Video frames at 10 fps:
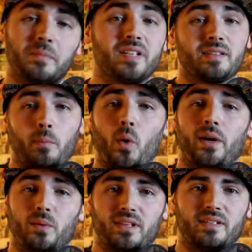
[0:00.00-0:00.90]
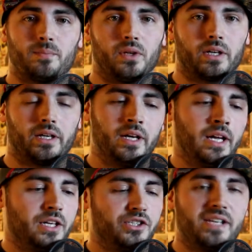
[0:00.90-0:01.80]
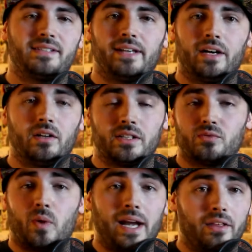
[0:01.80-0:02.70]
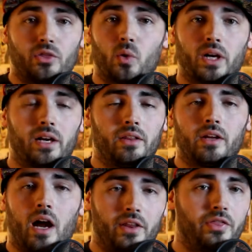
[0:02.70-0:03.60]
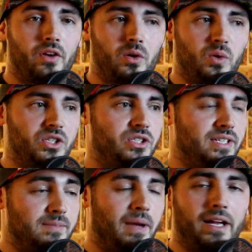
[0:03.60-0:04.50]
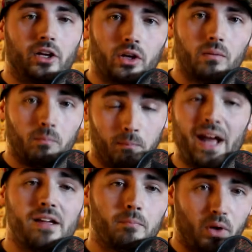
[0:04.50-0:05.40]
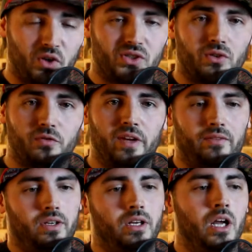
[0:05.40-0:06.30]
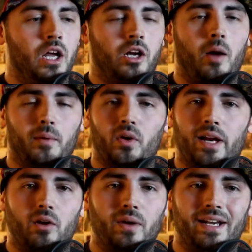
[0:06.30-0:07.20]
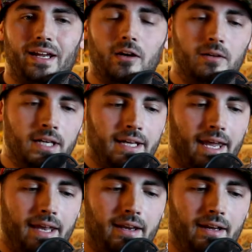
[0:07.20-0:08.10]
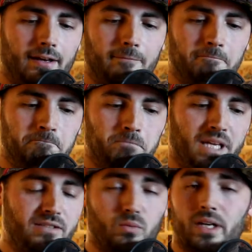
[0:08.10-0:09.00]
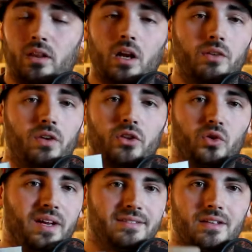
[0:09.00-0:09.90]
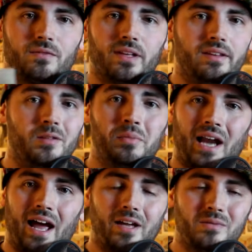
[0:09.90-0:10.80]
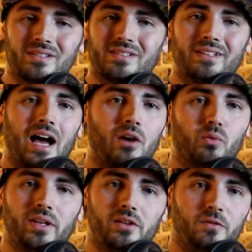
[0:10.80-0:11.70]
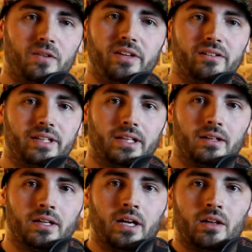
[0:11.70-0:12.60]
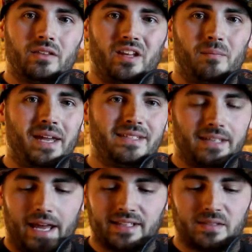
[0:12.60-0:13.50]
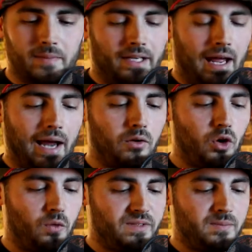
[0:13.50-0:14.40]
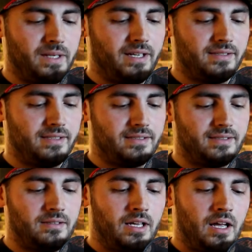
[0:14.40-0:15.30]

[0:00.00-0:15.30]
disappointed with this book. Jason Aaron is writing Thor God of Thunder, which is my personal favorite comic run out right now, and he's written a lot of other great stuff lately, but I am just not really feeling the Amazing X-Men. I don't know if it's because it's